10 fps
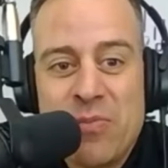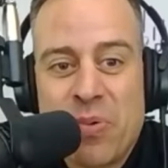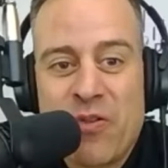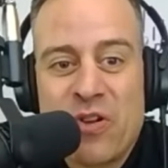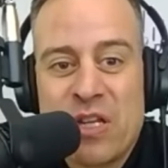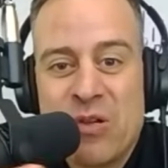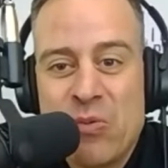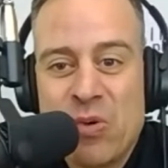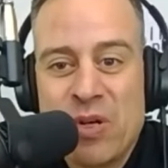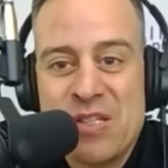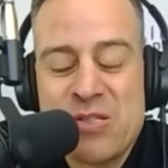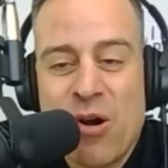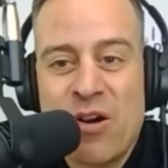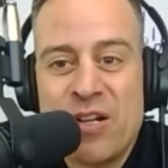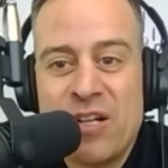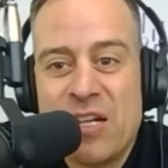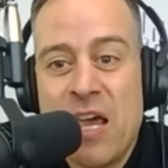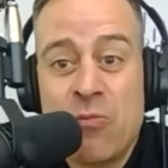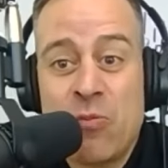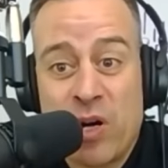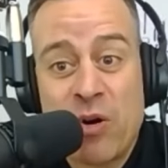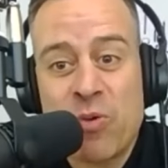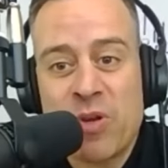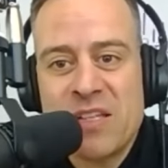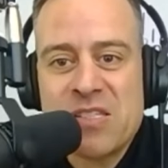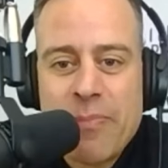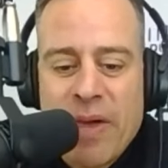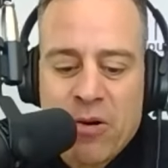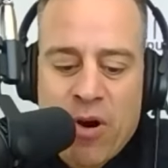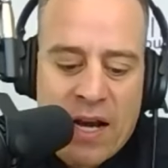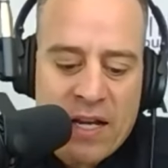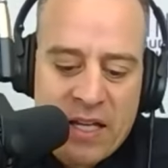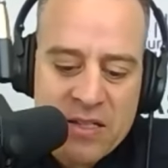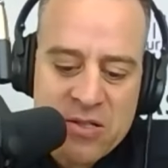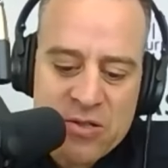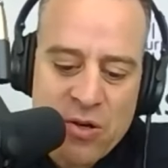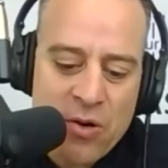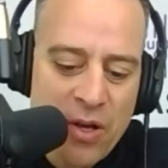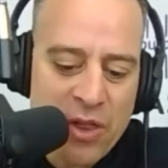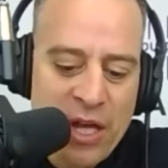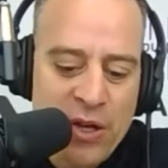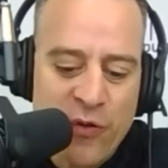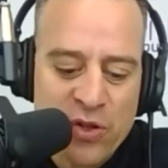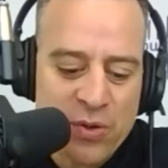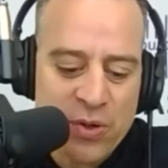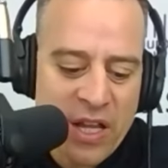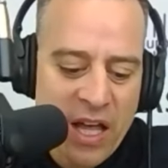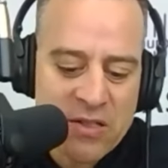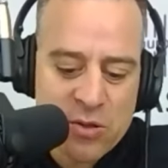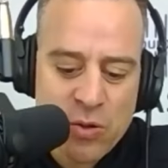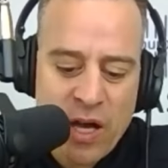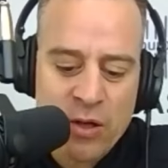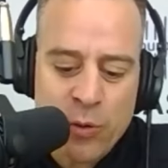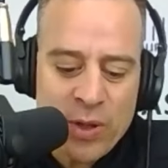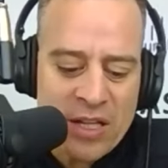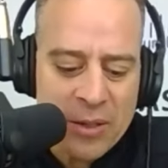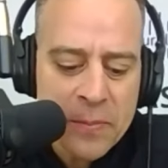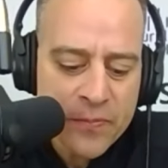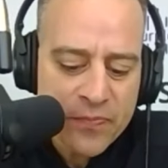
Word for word: perfectly where this started and, and where it relates to pancreatic cancer. So thank you for doing that so eloquently.